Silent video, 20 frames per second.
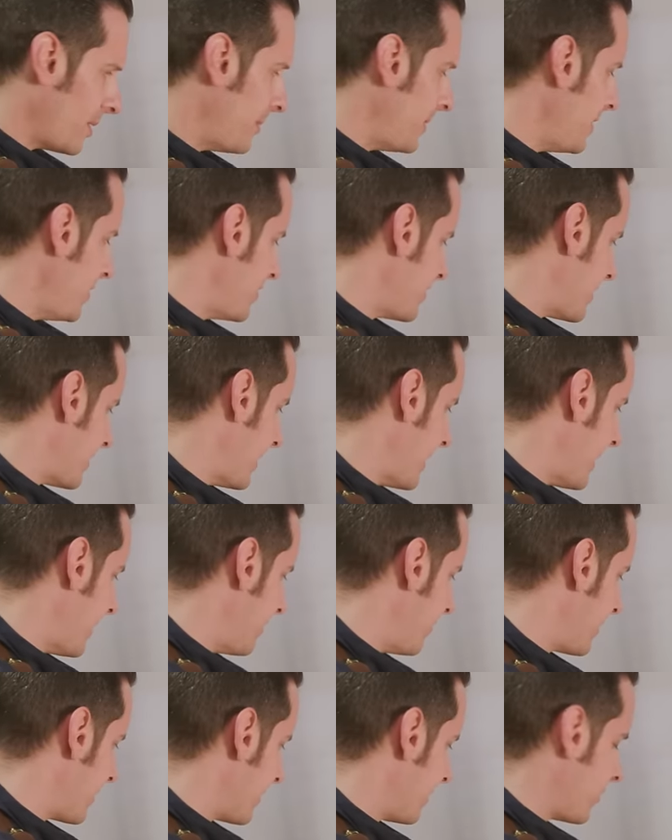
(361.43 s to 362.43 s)
going to be using
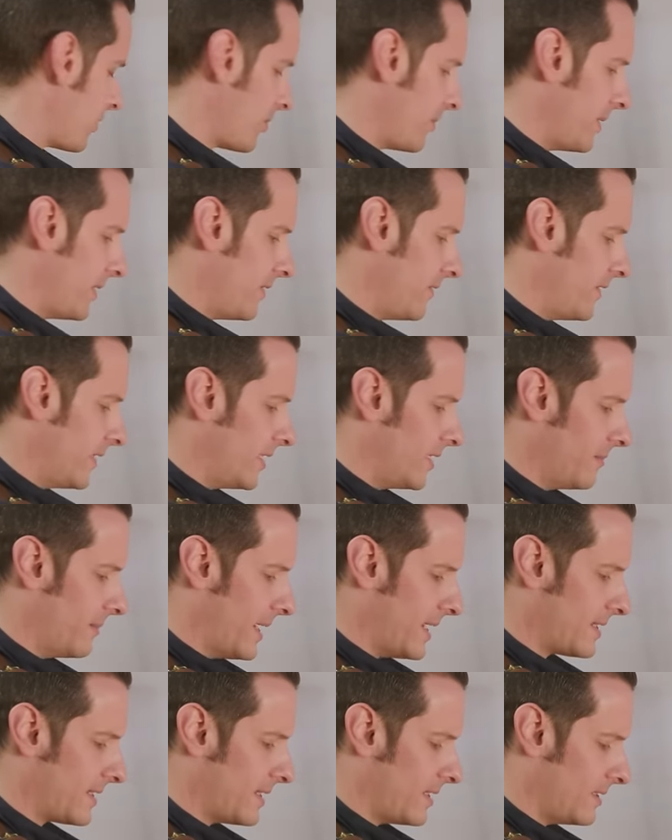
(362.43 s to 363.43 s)
that with a little bit of uh,
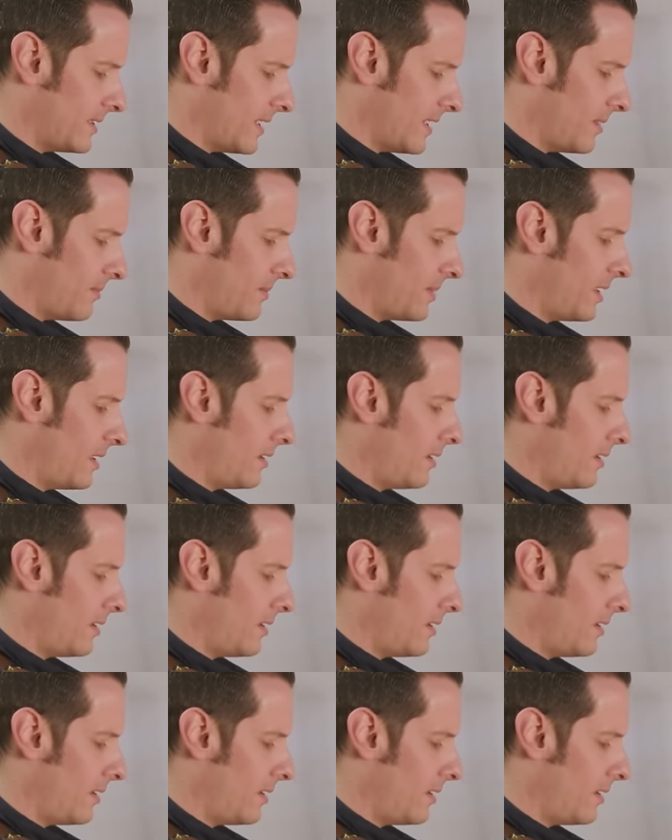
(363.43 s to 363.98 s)
masking tape.